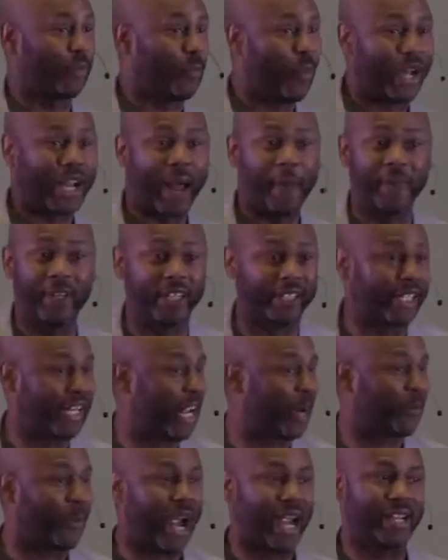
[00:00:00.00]
of what I'm looking
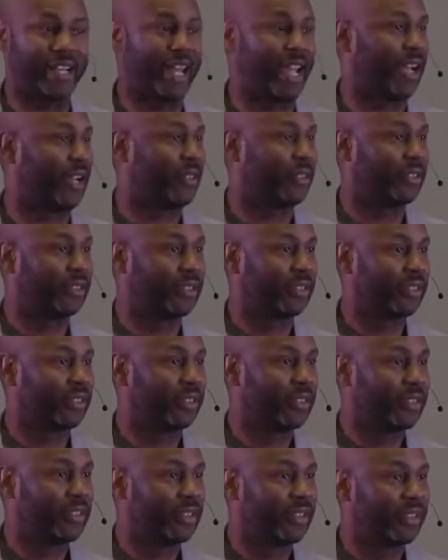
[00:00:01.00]
at right now.
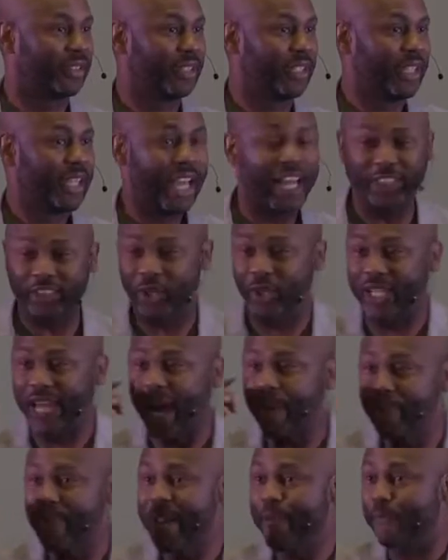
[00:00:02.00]
And so
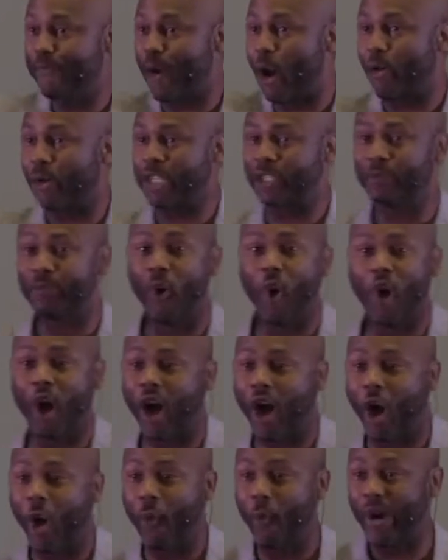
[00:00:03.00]
let me focus more
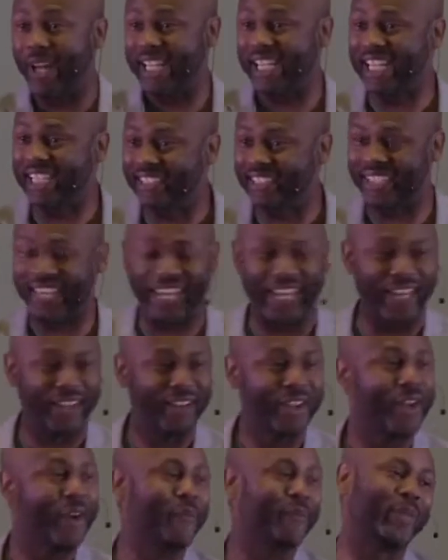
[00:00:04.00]
on what he said
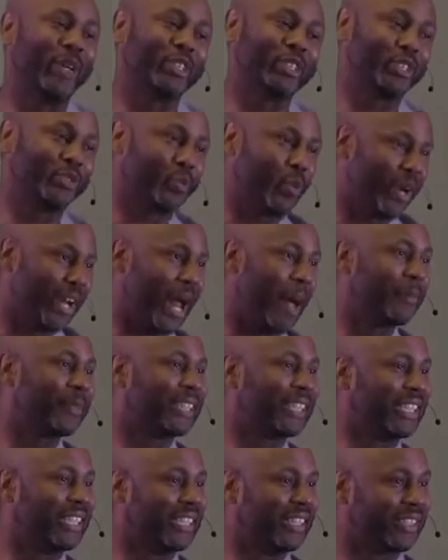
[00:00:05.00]
versus what I'm
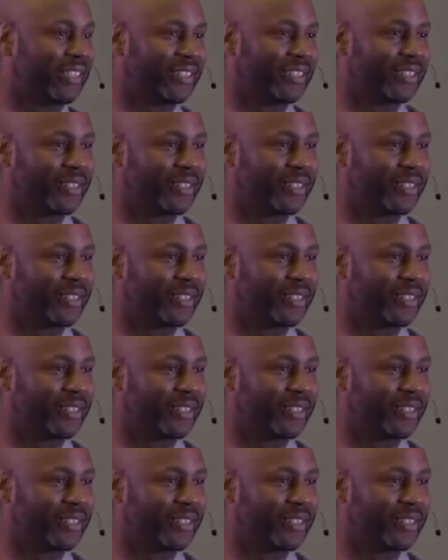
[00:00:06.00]
seeing.